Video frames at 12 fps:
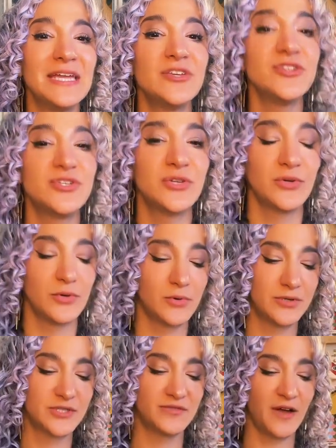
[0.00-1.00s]

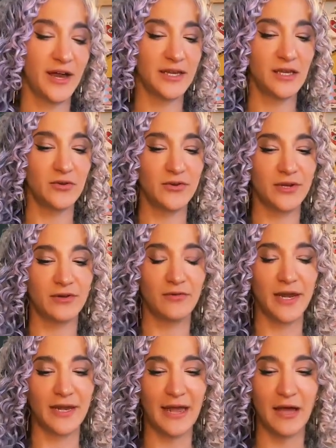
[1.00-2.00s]
into divine union
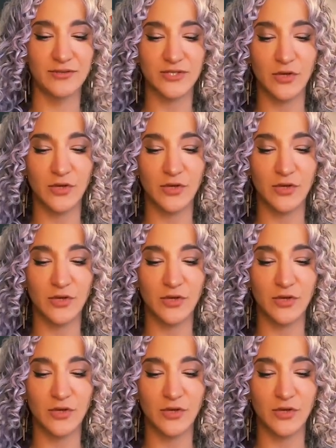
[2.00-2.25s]
right now.